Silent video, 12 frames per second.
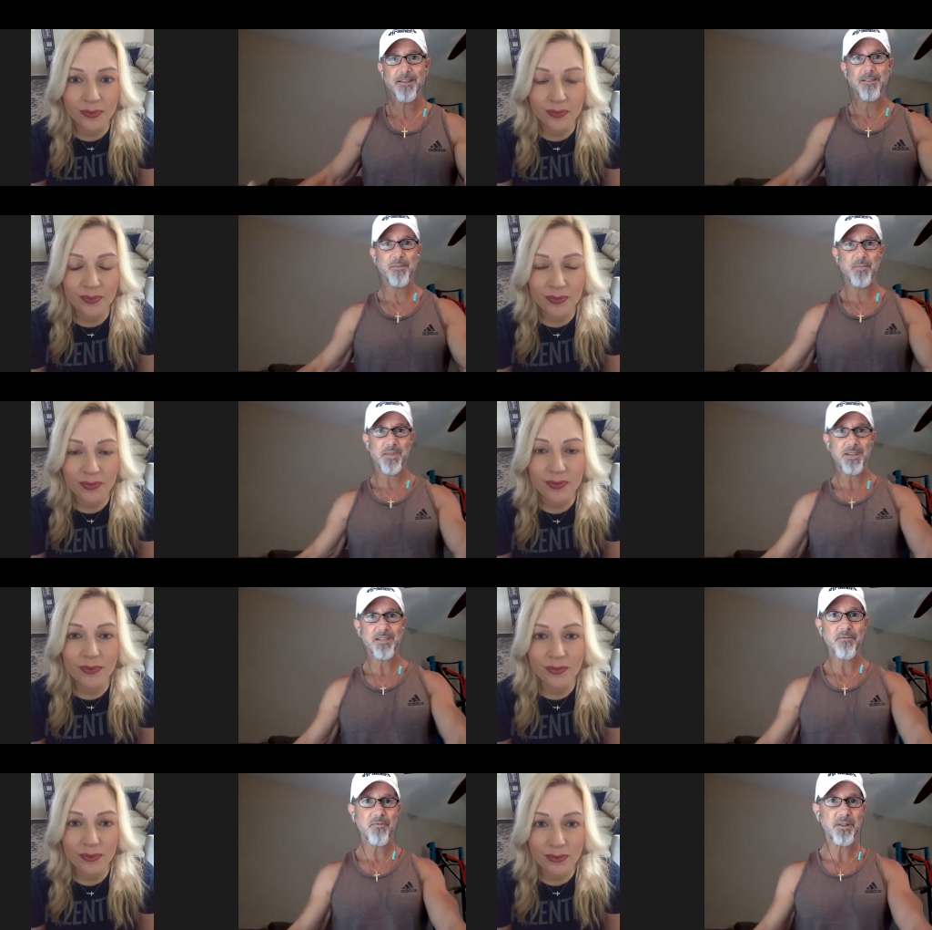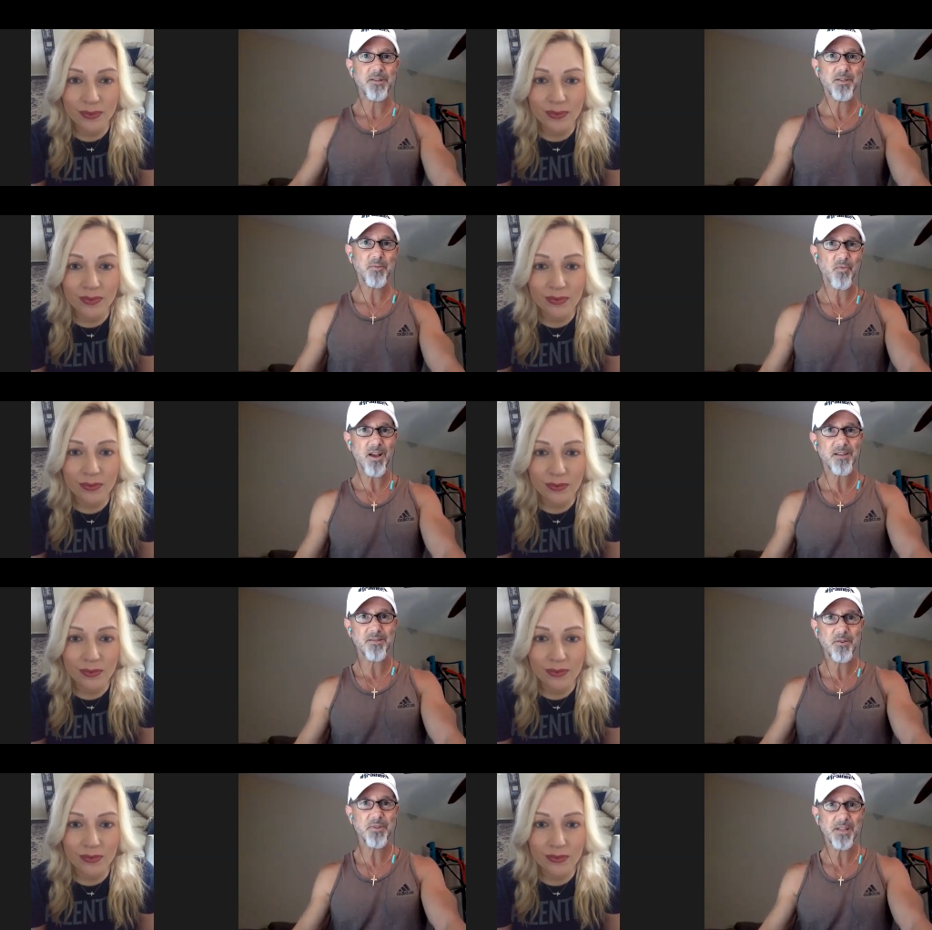Speaker 1: Some things have really
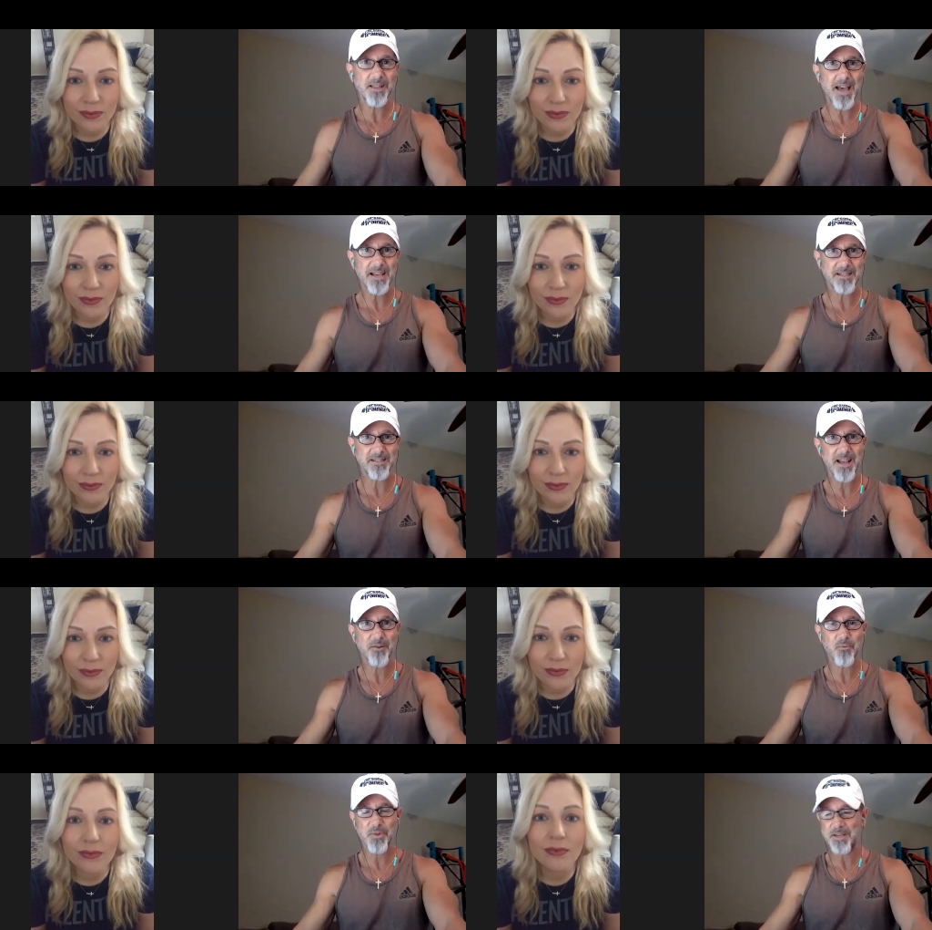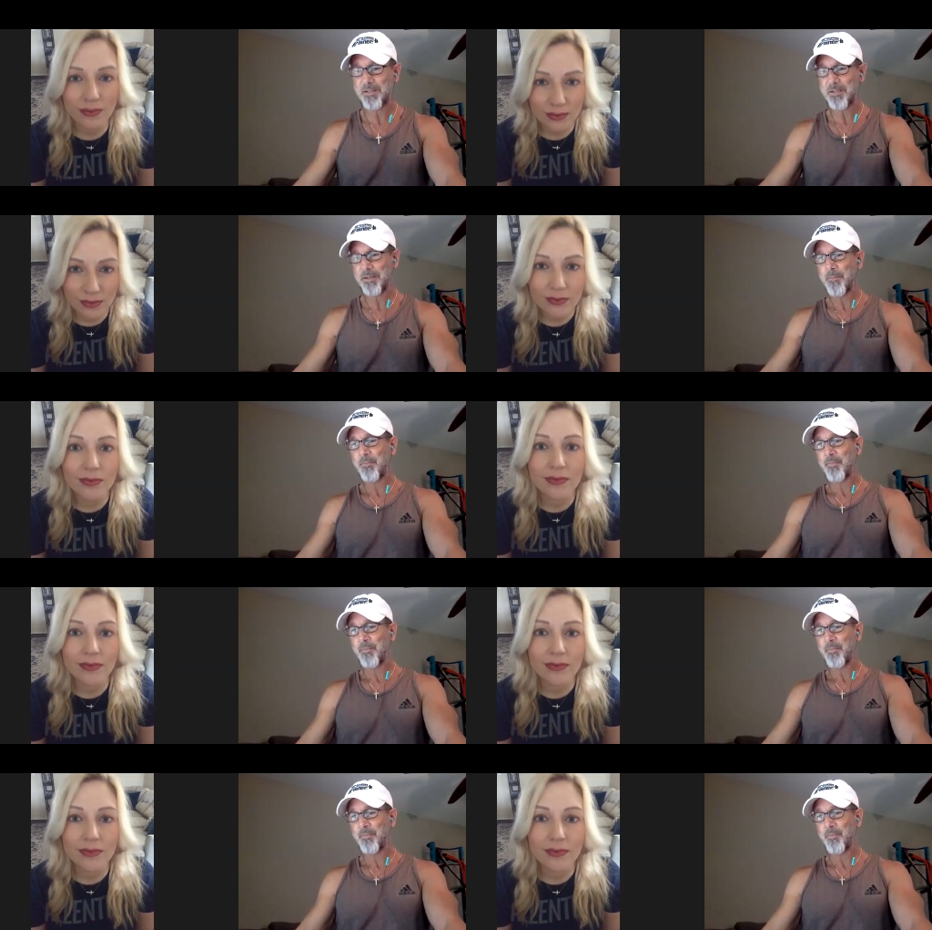surprised you in the last nine weeks.